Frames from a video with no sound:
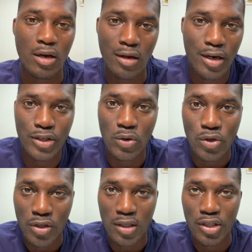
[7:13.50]
other
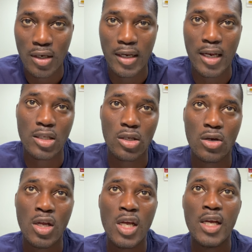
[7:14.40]
soldiers and shit like that. So
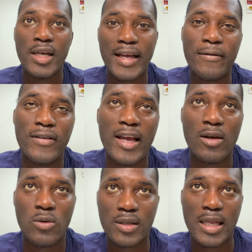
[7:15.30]
that flight
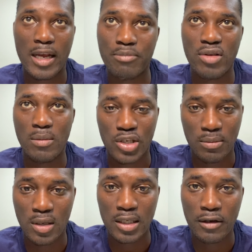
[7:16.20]
was like pretty much a
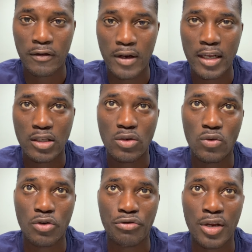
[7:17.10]
military flight to
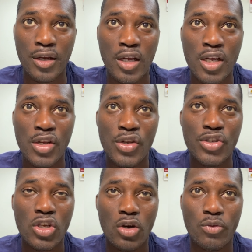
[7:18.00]
Korea.
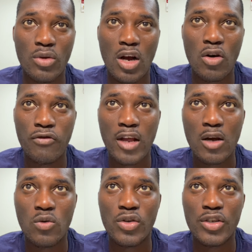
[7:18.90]
So our flight
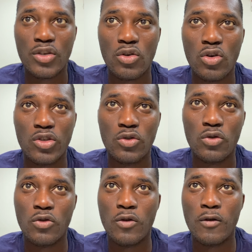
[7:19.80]
was to go
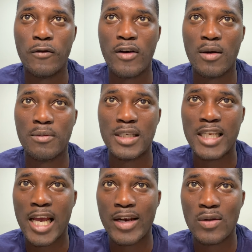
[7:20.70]
from
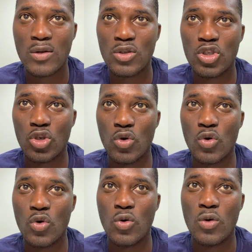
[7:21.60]
Seattle
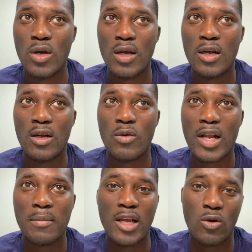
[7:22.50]
to, we had
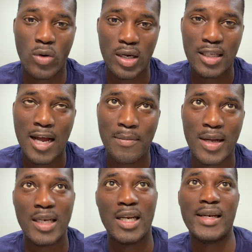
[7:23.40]
to make one stop
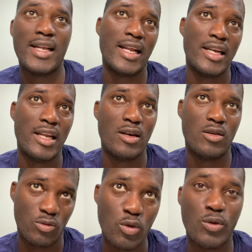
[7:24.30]
and
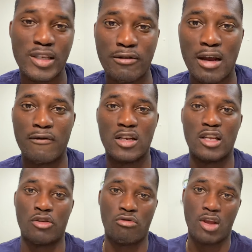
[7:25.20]
then we was arriving
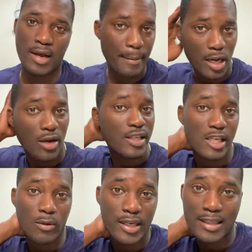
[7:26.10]
in Korea. I'm not going to say
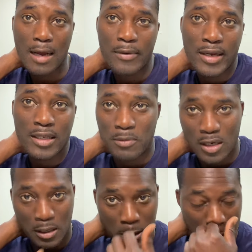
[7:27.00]
what the stop is
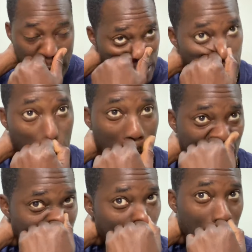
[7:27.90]
because
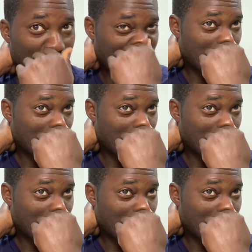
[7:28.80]
of